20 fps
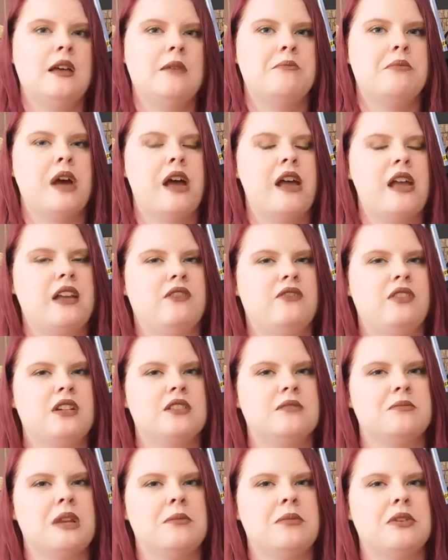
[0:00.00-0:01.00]
But if
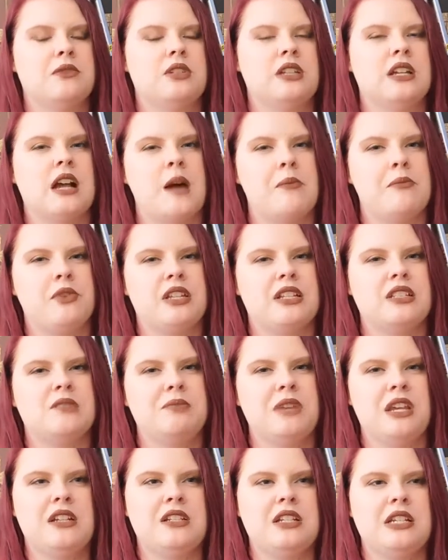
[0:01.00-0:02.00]
there's maybe only a couple that
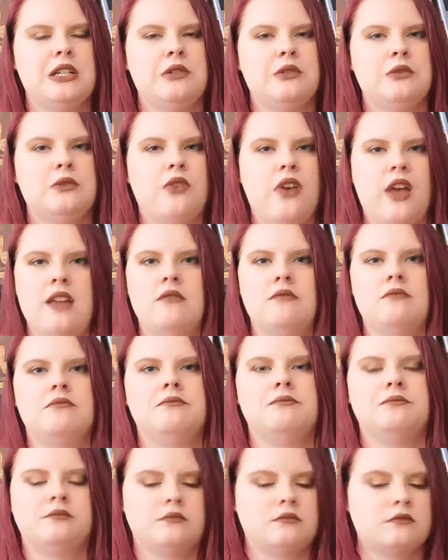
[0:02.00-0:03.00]
speak to you, then
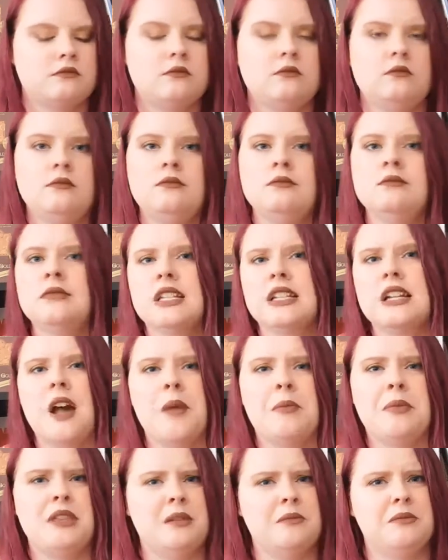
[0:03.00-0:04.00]

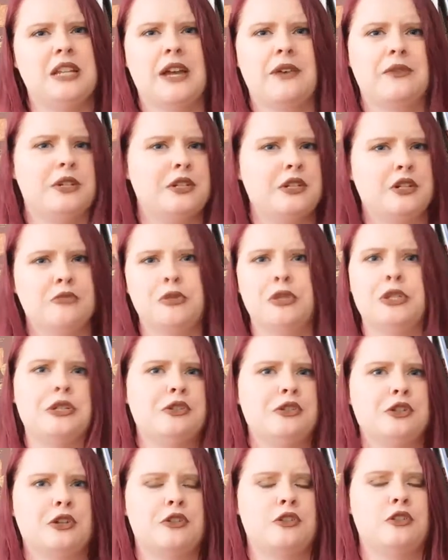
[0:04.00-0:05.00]
copy them down in your bullet
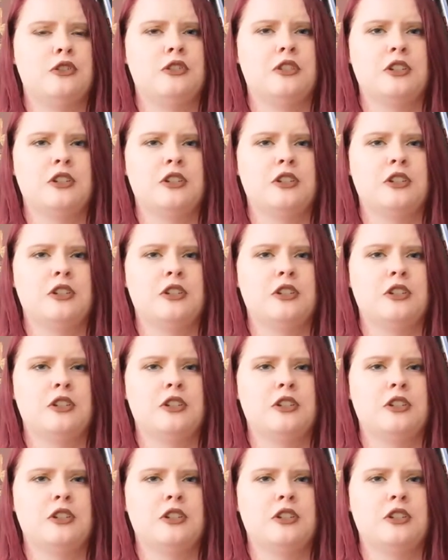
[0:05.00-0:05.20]
journal